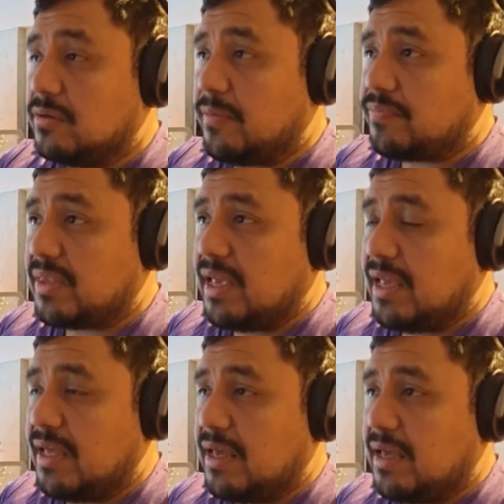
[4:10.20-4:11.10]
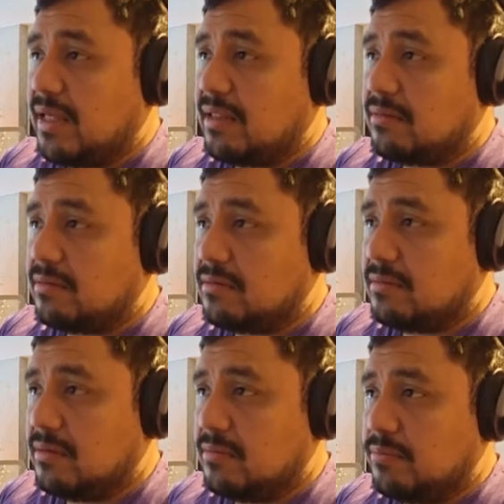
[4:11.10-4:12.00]
and
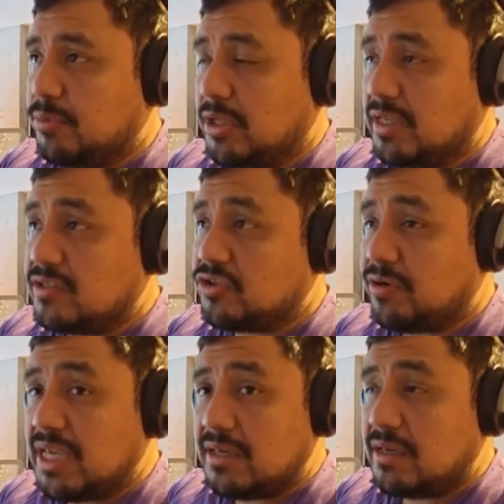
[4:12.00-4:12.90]
putting a string,